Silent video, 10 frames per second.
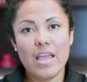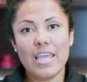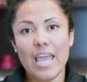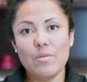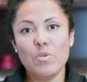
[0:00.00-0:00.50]

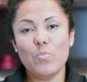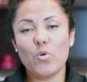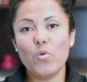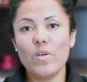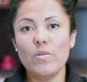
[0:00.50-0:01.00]
can be
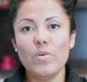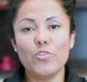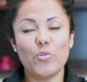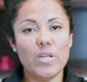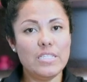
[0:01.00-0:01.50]
proven
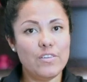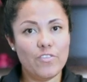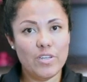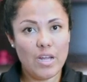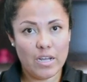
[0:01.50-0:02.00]
with 3
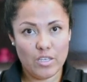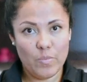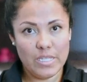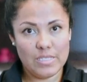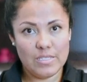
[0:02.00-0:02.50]
different
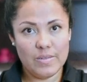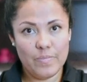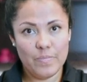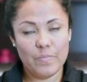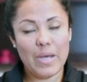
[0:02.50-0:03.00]
documents
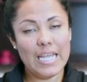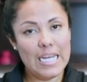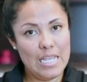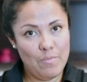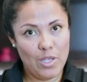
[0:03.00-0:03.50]
by
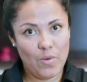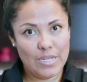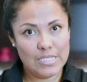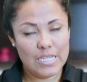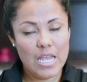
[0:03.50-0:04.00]
an
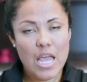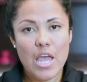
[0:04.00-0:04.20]
immigrant.